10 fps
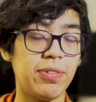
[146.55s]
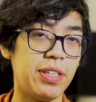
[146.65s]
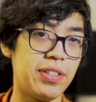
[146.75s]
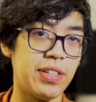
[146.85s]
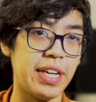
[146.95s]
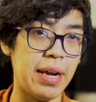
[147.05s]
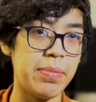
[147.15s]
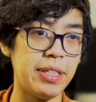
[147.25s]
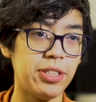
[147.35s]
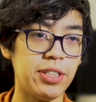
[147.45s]
what is a
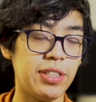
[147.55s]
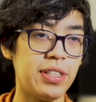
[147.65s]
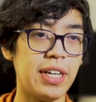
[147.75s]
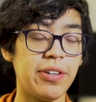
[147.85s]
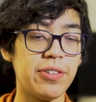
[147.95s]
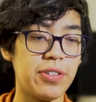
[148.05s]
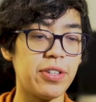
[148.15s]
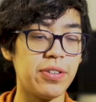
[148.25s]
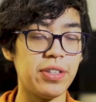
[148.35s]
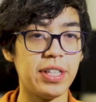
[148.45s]
game engine, and how does the
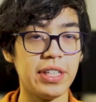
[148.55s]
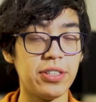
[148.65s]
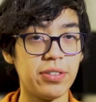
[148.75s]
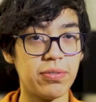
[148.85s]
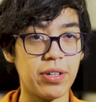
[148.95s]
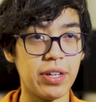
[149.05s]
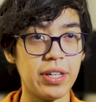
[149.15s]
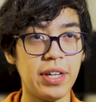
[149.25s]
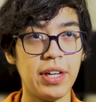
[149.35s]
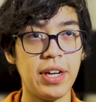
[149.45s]
Unity engine work.